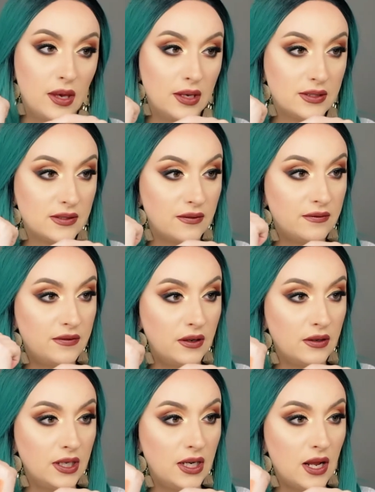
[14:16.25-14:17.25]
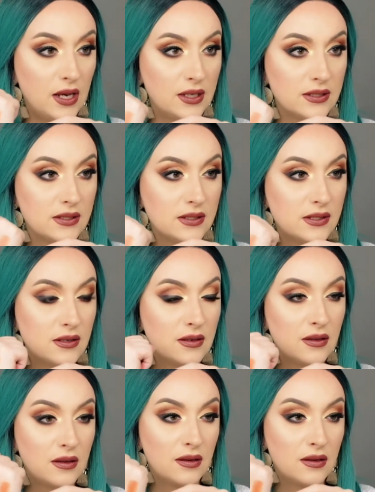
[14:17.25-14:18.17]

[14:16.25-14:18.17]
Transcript: It's a very nice